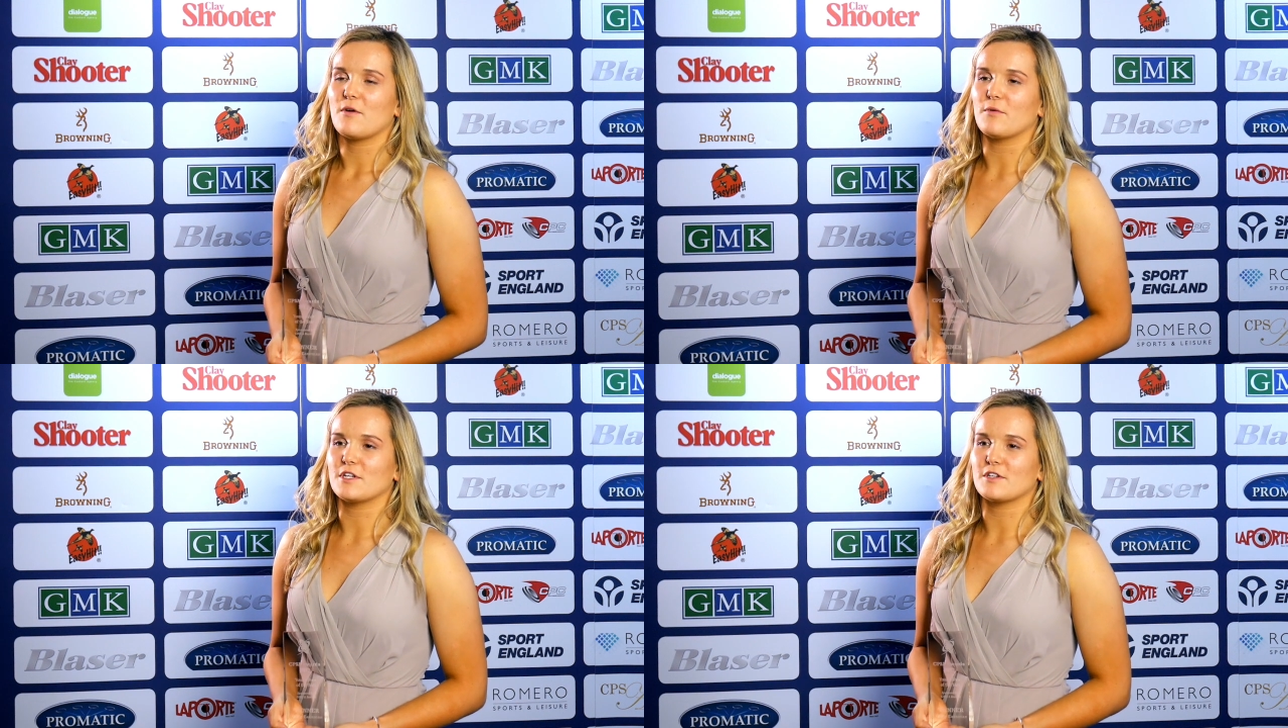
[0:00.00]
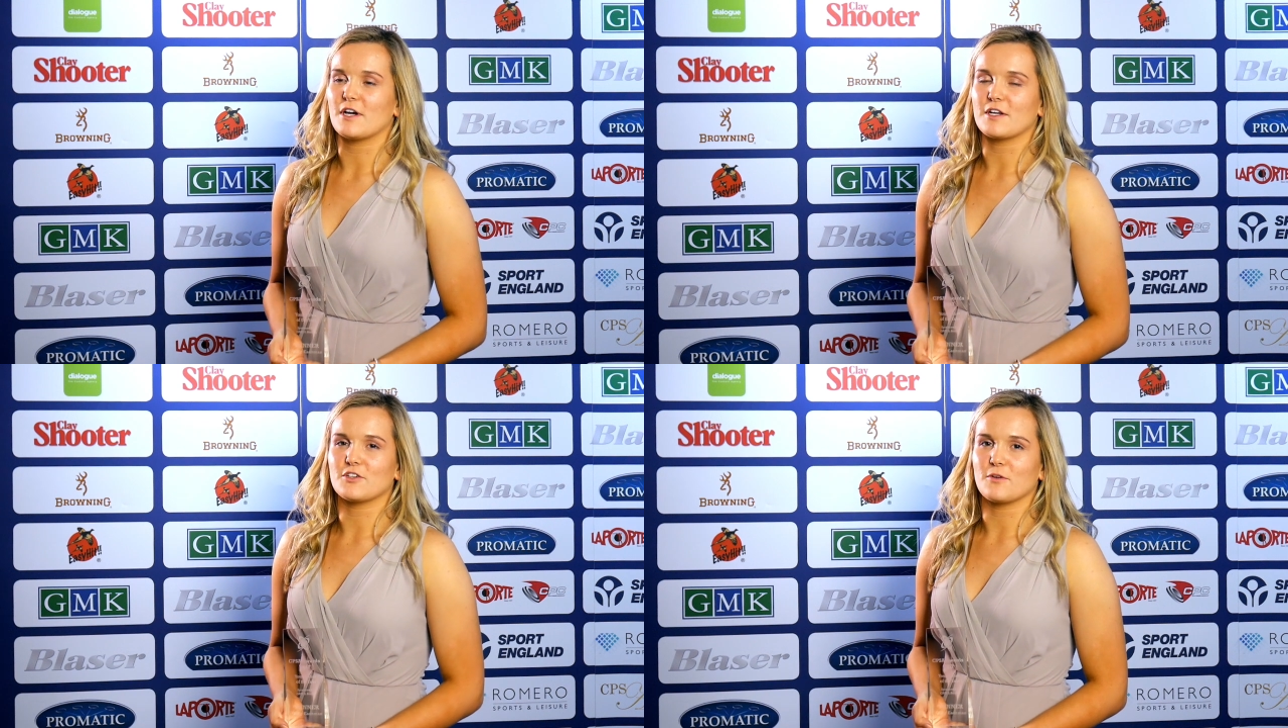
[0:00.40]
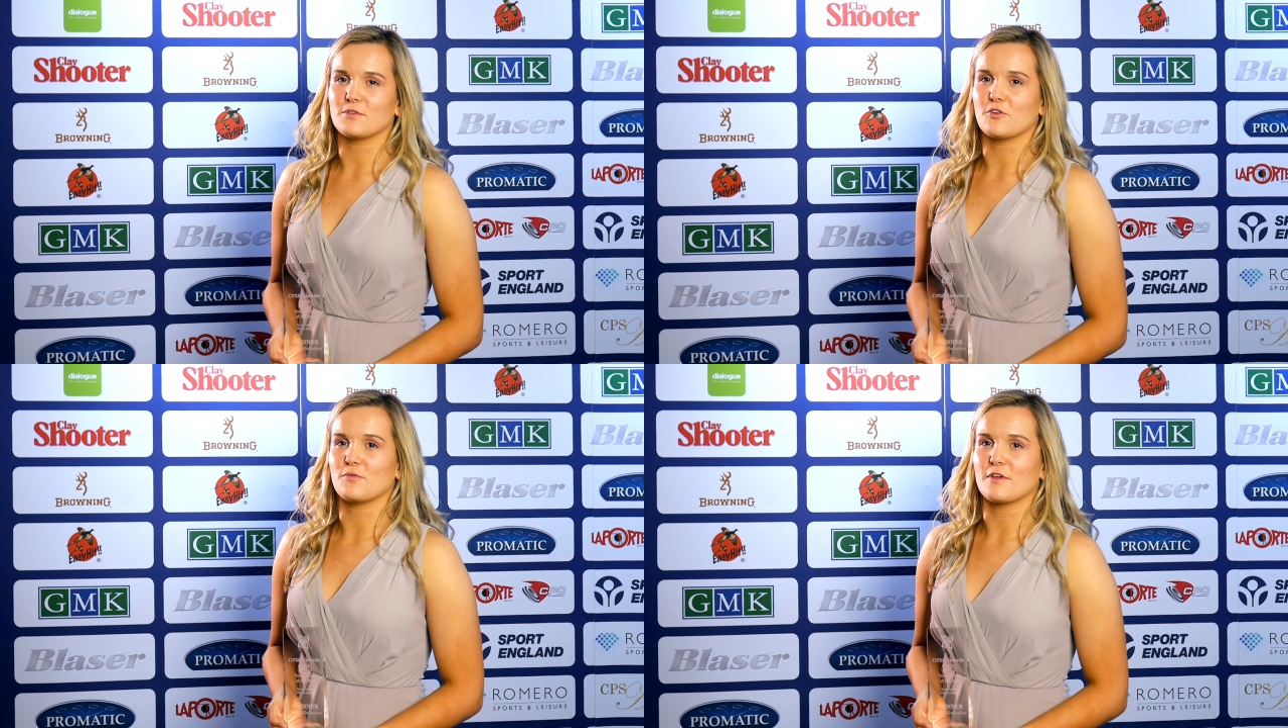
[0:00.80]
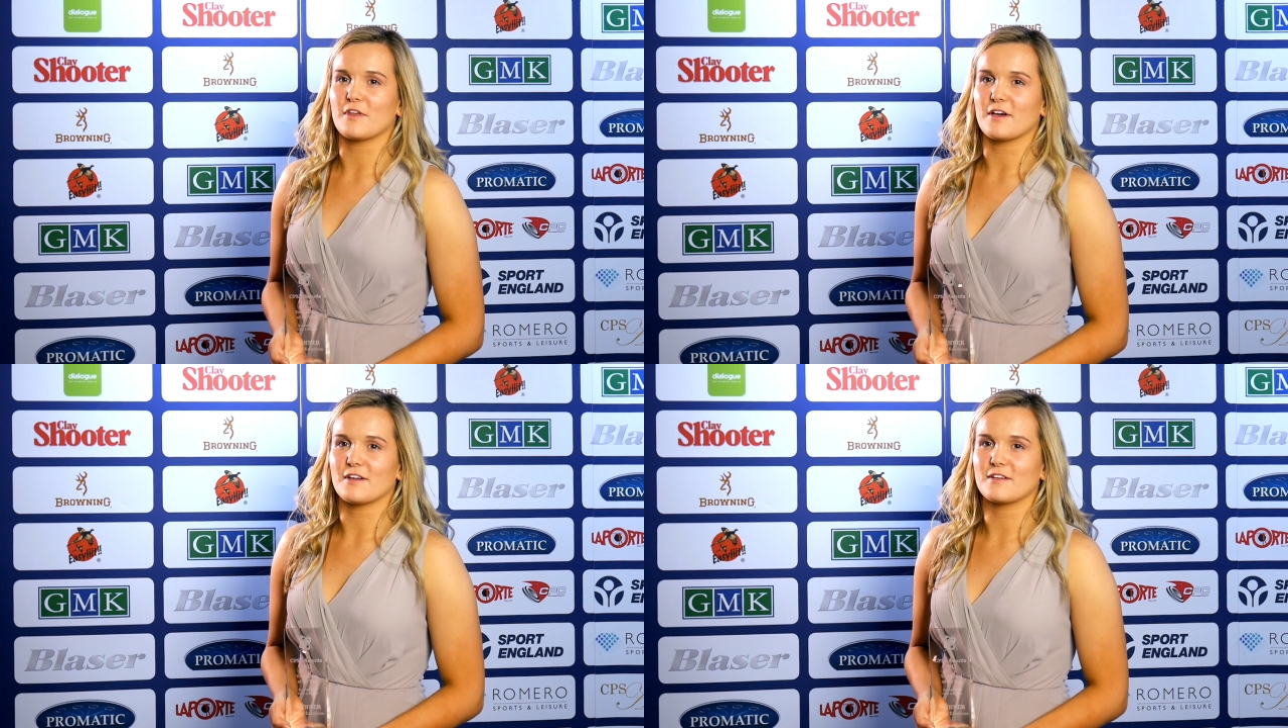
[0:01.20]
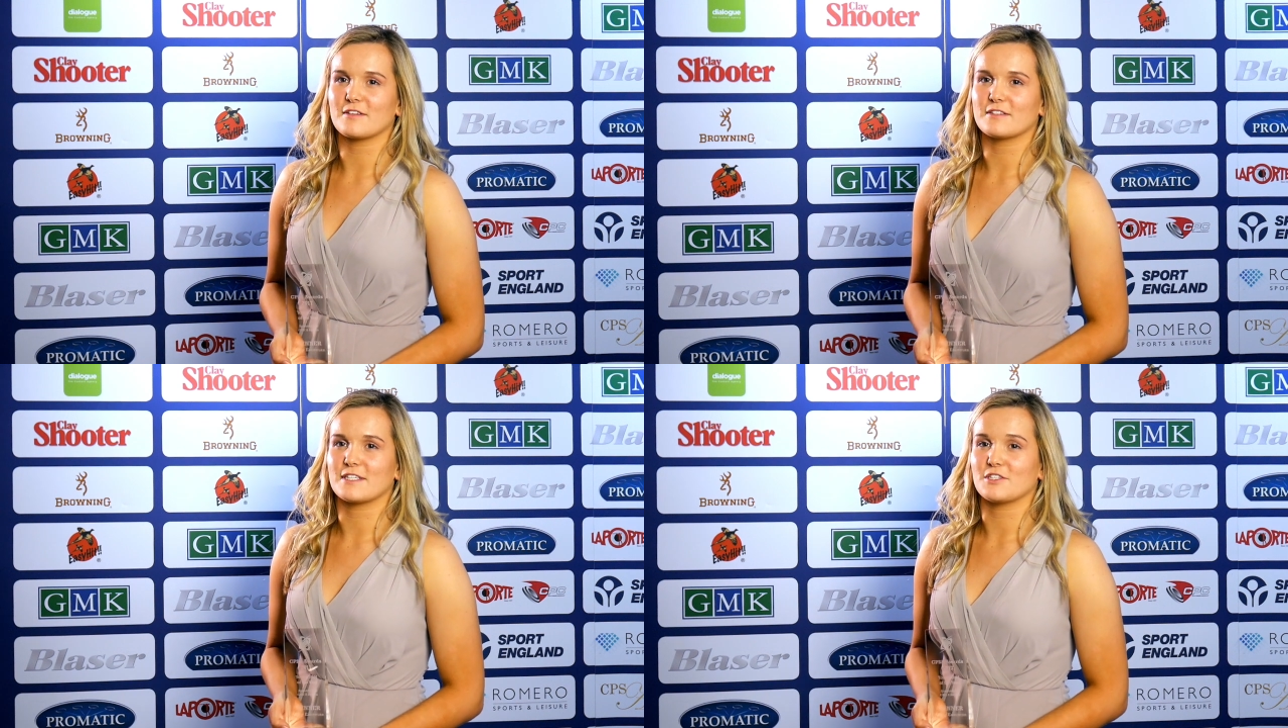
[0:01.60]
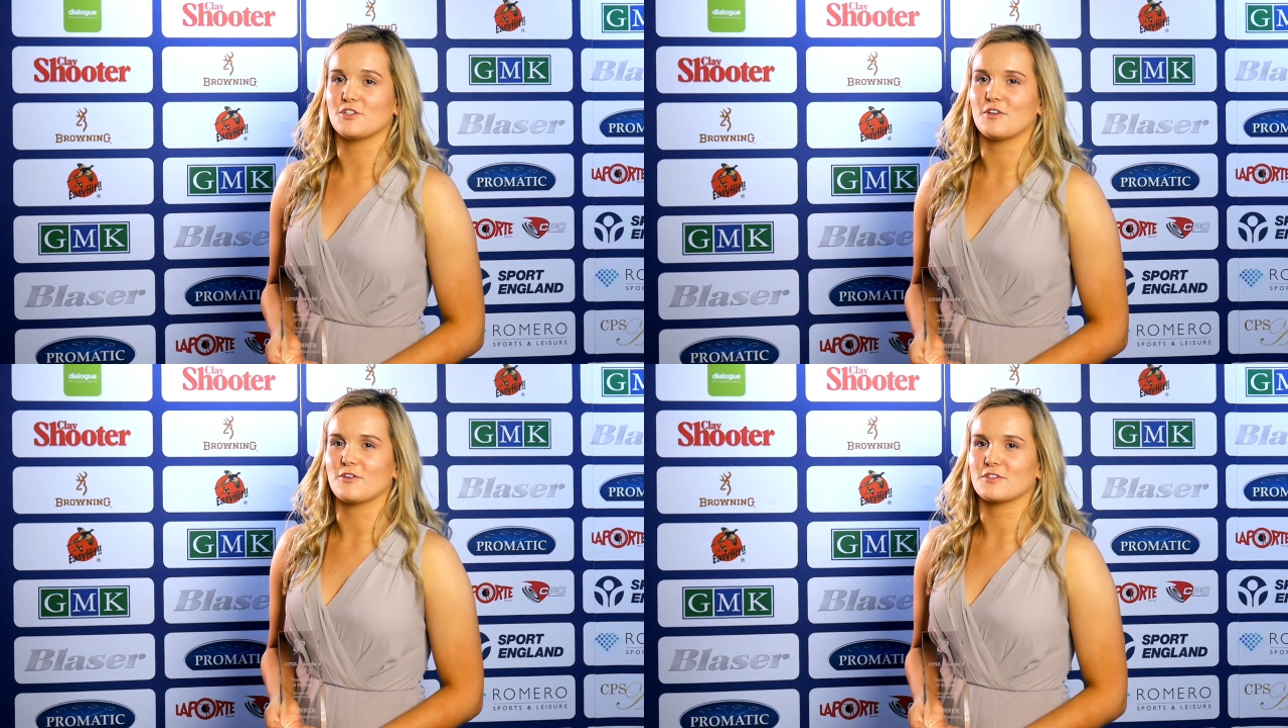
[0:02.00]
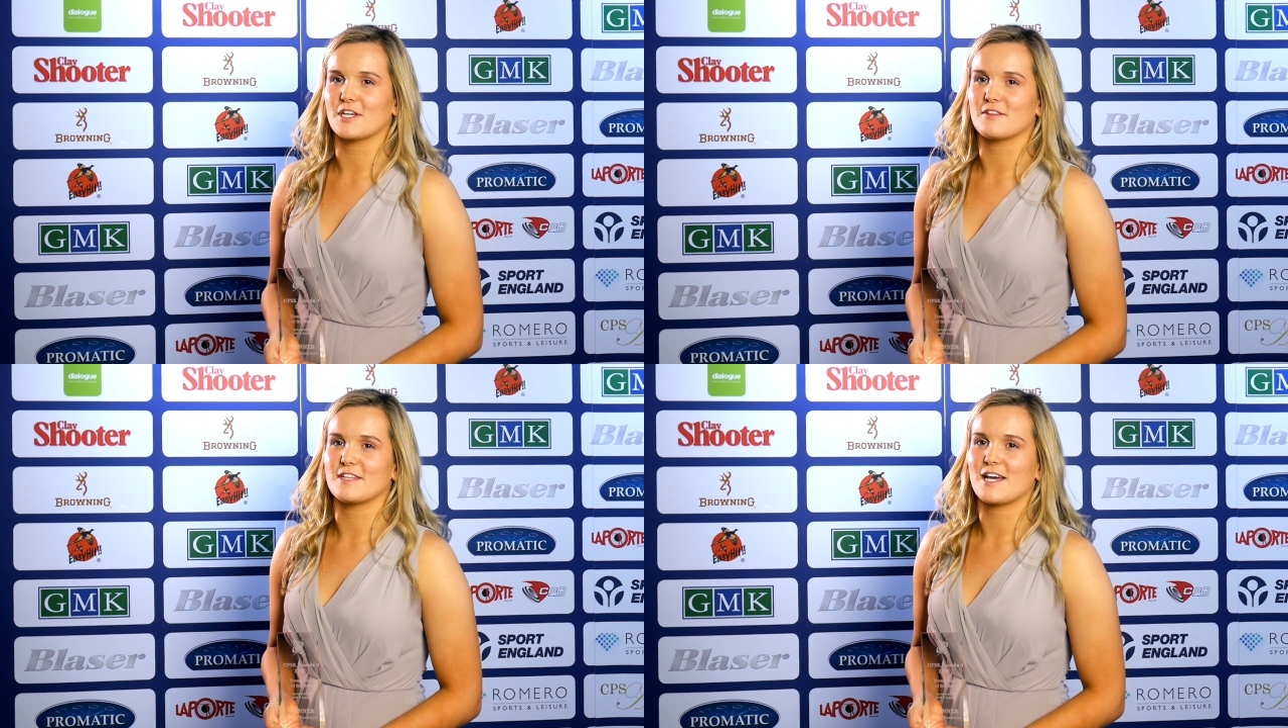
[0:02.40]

which I topped off with a shoot alongside